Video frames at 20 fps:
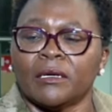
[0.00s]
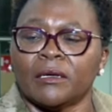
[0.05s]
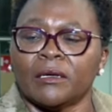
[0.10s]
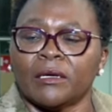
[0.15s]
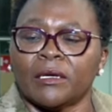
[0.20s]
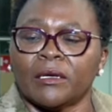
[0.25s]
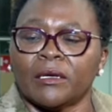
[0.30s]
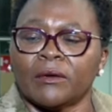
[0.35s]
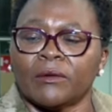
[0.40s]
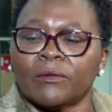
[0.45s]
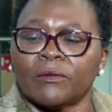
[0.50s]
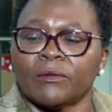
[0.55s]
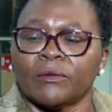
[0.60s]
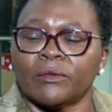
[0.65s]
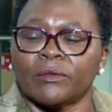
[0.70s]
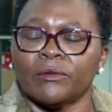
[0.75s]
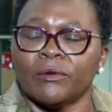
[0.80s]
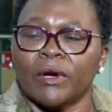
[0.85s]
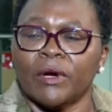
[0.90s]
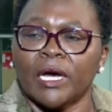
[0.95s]

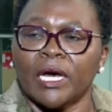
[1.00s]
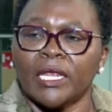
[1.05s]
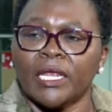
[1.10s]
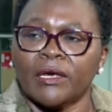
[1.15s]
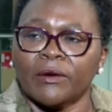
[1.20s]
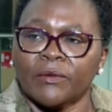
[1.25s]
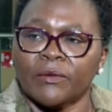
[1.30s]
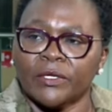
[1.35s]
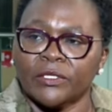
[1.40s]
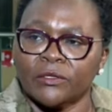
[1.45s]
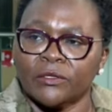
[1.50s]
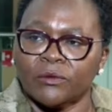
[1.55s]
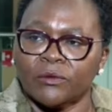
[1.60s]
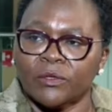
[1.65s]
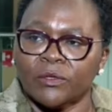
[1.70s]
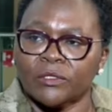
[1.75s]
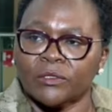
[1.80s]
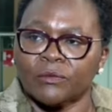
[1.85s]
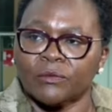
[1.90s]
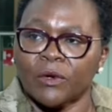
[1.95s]
Your other question
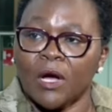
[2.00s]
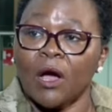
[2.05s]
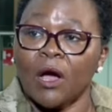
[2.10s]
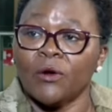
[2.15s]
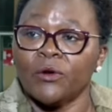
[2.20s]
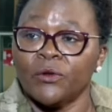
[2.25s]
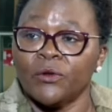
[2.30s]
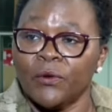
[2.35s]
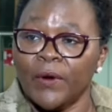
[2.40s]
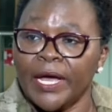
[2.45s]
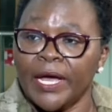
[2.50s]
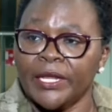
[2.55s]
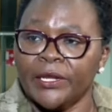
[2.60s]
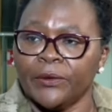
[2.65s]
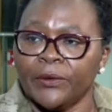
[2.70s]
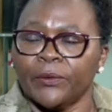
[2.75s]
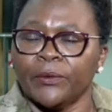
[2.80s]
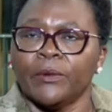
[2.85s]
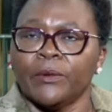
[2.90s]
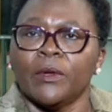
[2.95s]
was, how do I
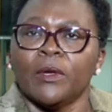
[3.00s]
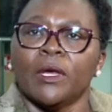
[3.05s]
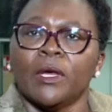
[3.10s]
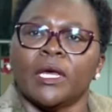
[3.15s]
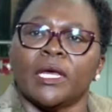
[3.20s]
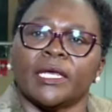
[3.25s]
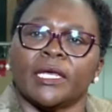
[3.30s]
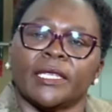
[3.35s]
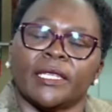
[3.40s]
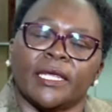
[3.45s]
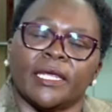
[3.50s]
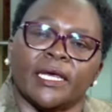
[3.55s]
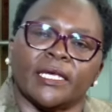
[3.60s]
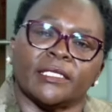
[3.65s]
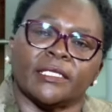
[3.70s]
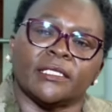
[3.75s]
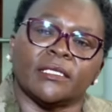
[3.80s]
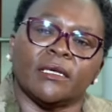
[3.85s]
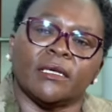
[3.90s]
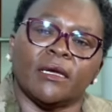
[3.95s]
know? How do I know?
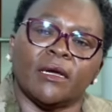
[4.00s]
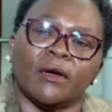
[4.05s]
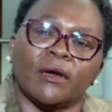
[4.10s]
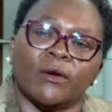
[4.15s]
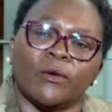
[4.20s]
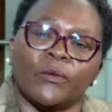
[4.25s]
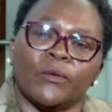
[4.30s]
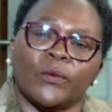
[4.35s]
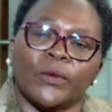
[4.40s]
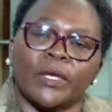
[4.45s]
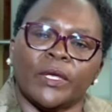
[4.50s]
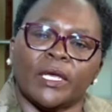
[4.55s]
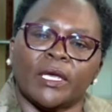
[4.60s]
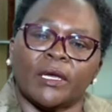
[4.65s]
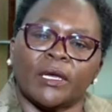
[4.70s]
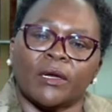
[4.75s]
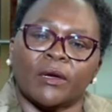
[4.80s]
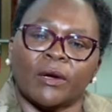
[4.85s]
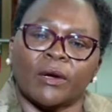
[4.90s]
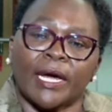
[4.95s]
Yes.
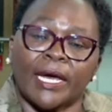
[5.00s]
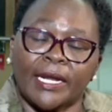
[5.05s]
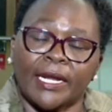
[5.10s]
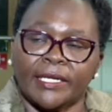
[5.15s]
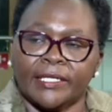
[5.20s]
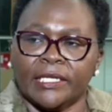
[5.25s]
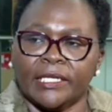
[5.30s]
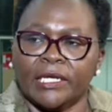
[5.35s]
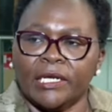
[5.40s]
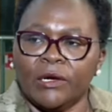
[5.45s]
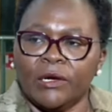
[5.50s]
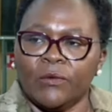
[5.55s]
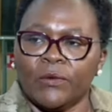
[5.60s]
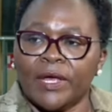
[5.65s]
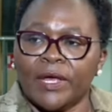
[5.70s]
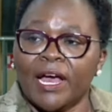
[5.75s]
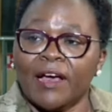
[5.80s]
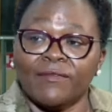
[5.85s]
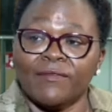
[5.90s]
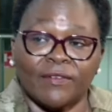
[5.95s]
Currently,
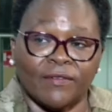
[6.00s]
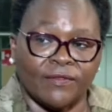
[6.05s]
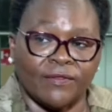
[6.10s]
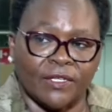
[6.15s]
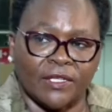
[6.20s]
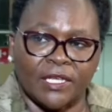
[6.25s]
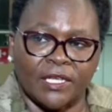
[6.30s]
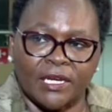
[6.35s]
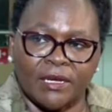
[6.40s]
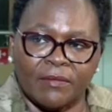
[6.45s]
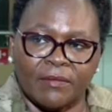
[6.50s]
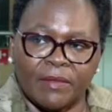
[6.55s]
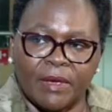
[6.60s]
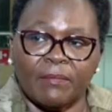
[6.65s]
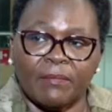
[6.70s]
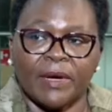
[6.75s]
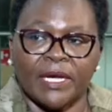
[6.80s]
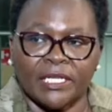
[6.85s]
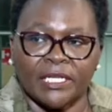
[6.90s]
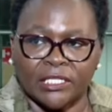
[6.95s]
we have 53
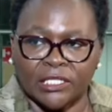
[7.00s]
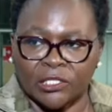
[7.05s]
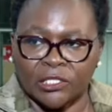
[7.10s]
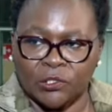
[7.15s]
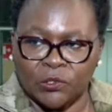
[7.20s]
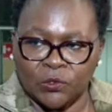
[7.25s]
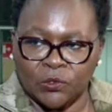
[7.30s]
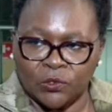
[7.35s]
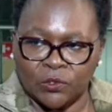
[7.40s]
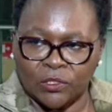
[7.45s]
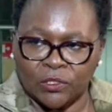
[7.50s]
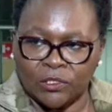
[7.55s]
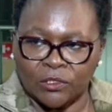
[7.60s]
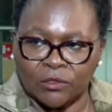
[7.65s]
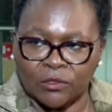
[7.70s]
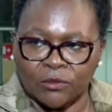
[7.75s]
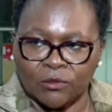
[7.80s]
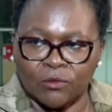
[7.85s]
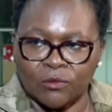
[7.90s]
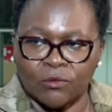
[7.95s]
member
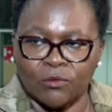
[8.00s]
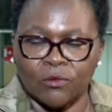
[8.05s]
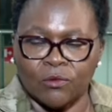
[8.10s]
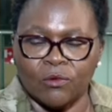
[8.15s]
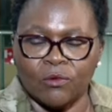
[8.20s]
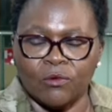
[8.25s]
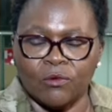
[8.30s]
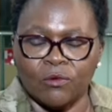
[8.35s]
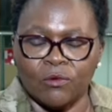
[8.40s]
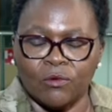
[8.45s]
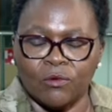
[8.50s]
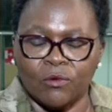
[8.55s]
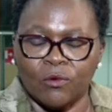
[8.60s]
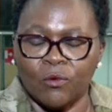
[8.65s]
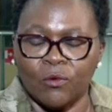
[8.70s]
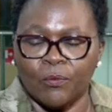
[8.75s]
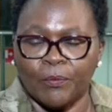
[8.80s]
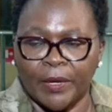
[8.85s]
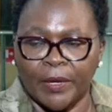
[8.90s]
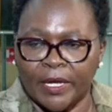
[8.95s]
institutions
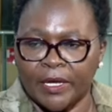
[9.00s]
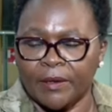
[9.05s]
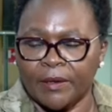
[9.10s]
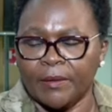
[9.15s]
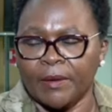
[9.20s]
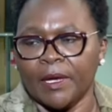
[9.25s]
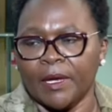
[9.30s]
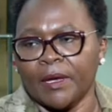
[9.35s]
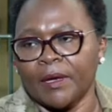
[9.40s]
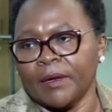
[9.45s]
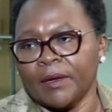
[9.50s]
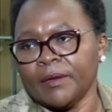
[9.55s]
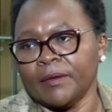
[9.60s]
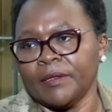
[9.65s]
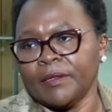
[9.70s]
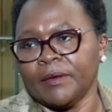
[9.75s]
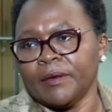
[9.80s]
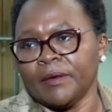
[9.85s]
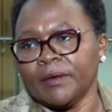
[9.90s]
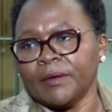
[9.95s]
who pay
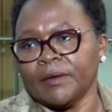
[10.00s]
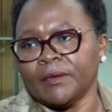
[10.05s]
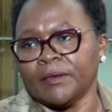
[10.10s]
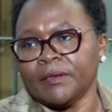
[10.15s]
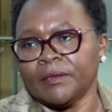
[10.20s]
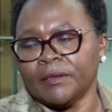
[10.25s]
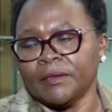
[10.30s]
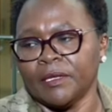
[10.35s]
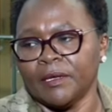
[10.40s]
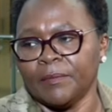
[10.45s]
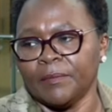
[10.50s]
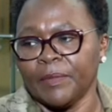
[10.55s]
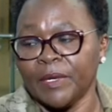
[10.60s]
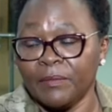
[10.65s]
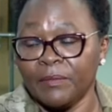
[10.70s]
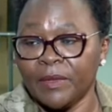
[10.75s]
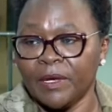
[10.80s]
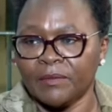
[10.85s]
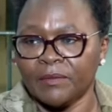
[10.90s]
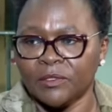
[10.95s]
the
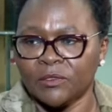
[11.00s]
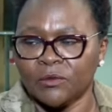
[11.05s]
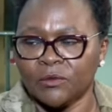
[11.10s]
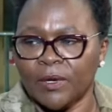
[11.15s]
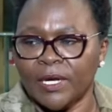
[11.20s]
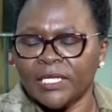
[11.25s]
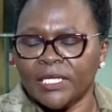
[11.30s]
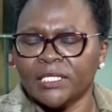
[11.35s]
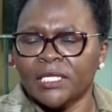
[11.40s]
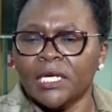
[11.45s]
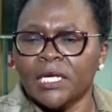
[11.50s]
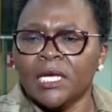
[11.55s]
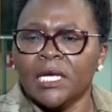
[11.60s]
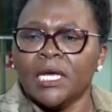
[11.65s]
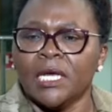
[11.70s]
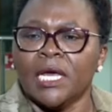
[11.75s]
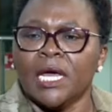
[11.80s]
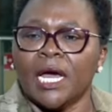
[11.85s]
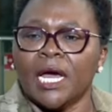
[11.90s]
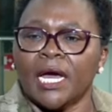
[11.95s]
premiums to us,
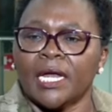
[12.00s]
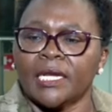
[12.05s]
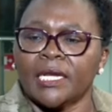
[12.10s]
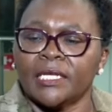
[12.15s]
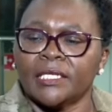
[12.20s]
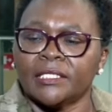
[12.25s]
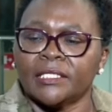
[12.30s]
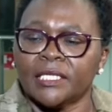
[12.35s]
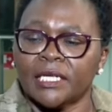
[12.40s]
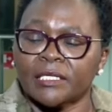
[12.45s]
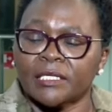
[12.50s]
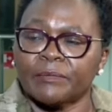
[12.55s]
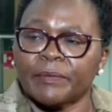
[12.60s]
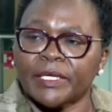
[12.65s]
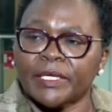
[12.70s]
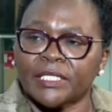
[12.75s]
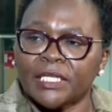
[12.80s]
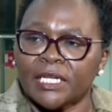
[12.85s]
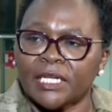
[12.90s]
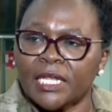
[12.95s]
and it's
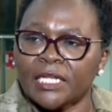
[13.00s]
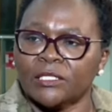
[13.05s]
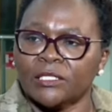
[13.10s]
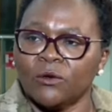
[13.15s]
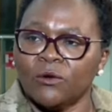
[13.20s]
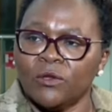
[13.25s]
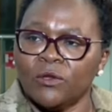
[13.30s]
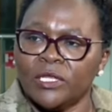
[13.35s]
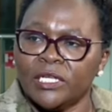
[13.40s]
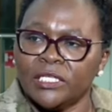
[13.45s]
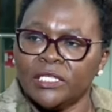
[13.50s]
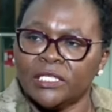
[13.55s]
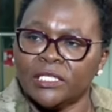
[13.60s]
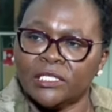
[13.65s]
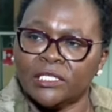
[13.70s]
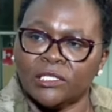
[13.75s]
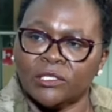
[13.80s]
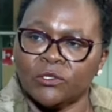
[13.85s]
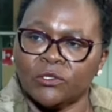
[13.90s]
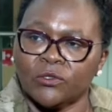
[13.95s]
expected that all these
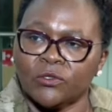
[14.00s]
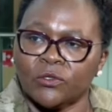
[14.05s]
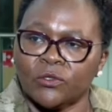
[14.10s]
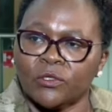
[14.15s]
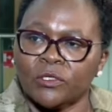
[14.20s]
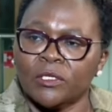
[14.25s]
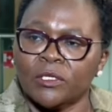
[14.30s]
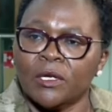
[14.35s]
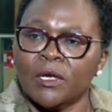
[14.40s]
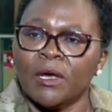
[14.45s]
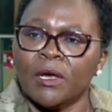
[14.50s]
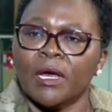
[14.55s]
institutions